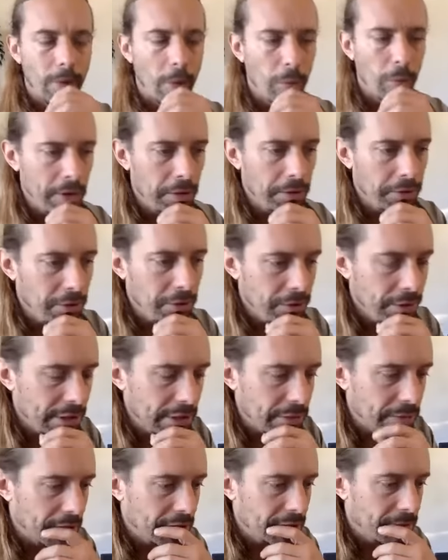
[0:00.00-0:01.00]
We don't do
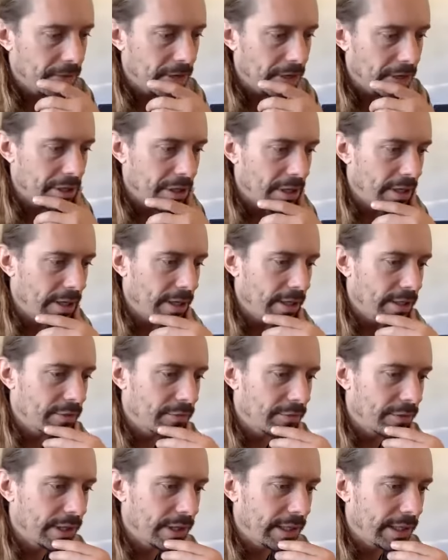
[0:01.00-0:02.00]
this one as much, and it's
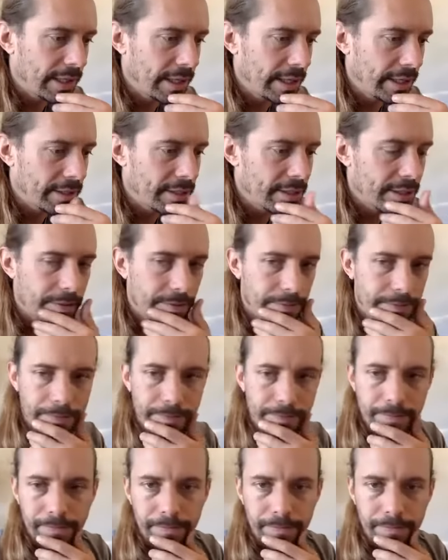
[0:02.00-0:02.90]
really nice.